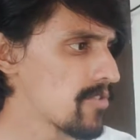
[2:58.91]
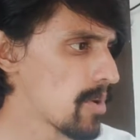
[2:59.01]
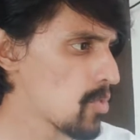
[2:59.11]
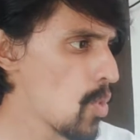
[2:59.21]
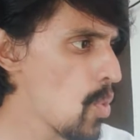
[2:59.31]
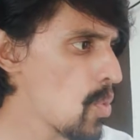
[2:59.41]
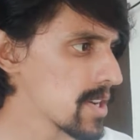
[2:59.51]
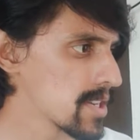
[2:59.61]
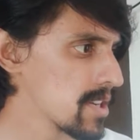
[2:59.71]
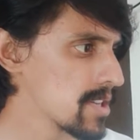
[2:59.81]
from
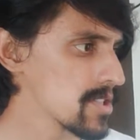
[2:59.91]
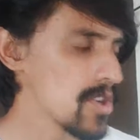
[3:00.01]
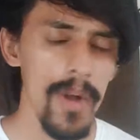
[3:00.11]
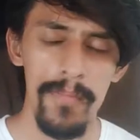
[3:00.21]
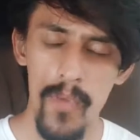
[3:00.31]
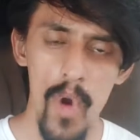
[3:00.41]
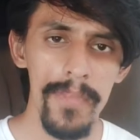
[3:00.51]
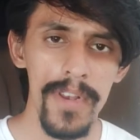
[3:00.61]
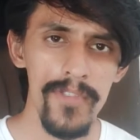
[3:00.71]
co-workers, on popular